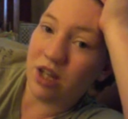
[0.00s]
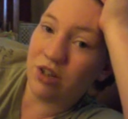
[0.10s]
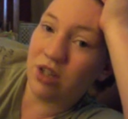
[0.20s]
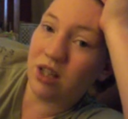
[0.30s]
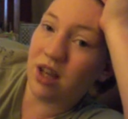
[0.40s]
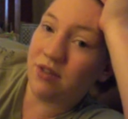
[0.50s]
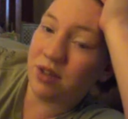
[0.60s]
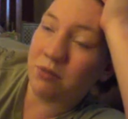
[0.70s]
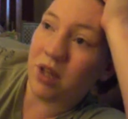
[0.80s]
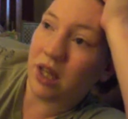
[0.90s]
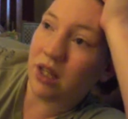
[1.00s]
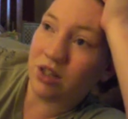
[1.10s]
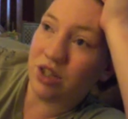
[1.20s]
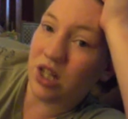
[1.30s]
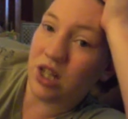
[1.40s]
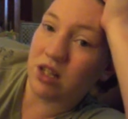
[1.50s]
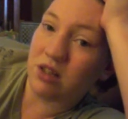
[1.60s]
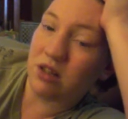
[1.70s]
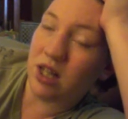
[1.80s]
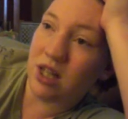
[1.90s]
She loves him like she's,
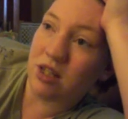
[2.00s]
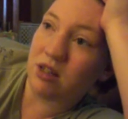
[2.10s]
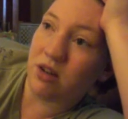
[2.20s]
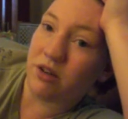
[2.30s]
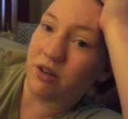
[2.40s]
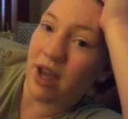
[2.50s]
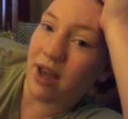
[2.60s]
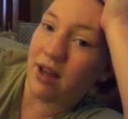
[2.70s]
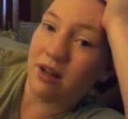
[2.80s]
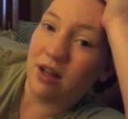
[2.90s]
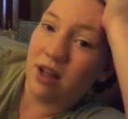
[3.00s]
he's her dad.